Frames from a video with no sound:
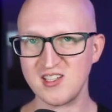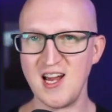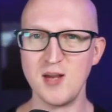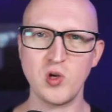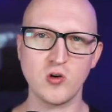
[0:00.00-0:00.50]

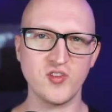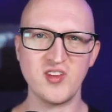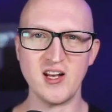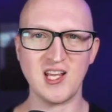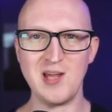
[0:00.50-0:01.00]
type
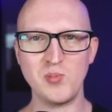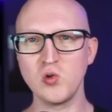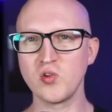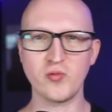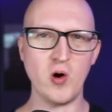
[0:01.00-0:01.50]
because that can be
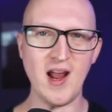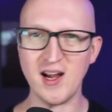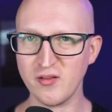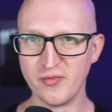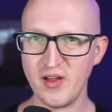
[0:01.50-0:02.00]
used for
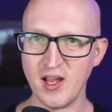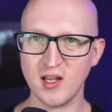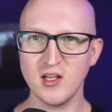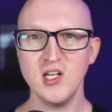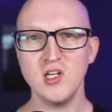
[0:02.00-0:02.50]

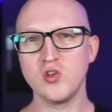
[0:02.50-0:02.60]
anything.